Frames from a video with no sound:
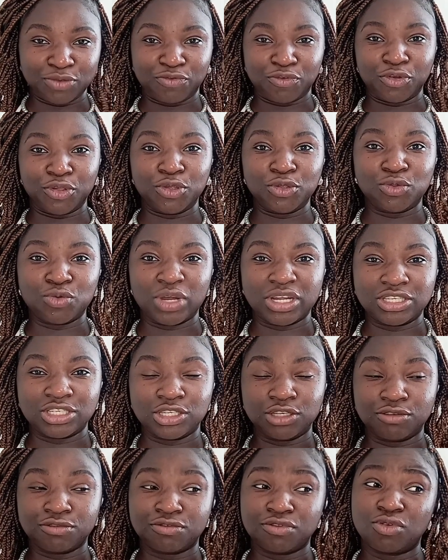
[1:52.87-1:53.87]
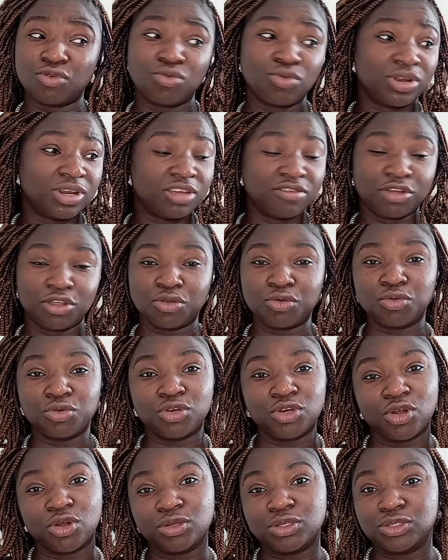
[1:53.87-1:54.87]
for you to achieve whatever you could
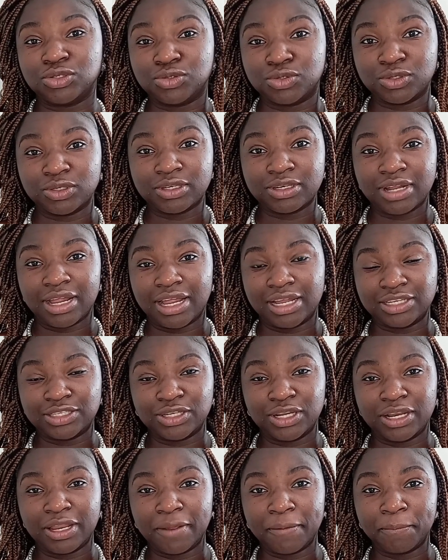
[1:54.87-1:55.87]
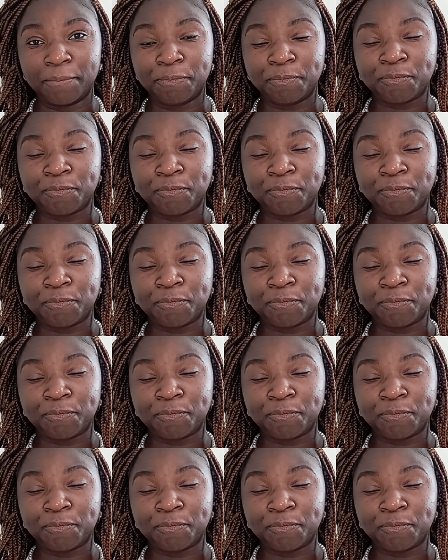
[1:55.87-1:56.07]
not do, actually.